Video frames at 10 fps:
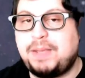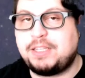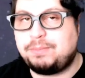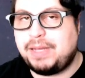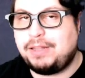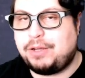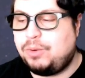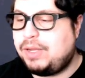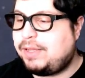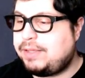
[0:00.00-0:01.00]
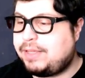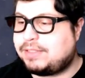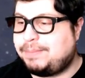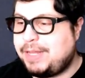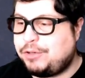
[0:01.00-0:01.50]
Bellow, get
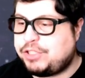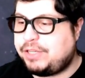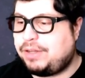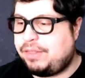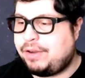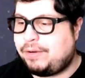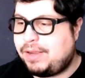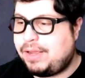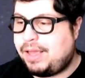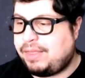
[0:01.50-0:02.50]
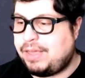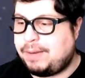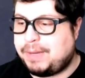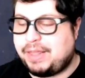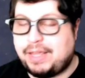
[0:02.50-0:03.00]
some energy on there, and then
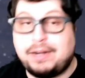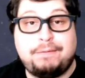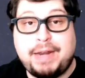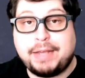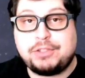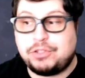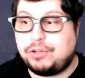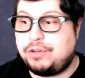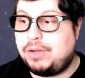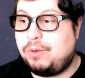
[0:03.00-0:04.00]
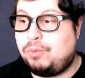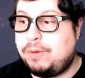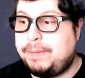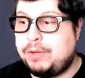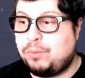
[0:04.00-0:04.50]
by the end of next turn,
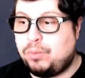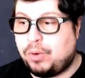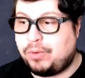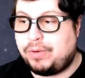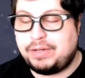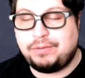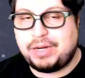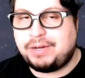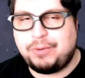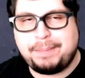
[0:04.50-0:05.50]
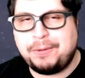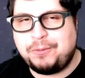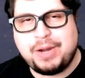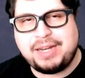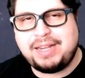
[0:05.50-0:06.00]
we'll be roaring,
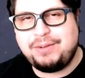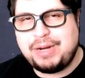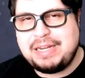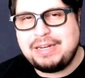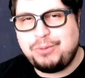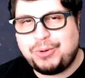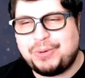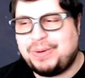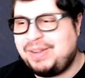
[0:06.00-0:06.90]
ready to roll.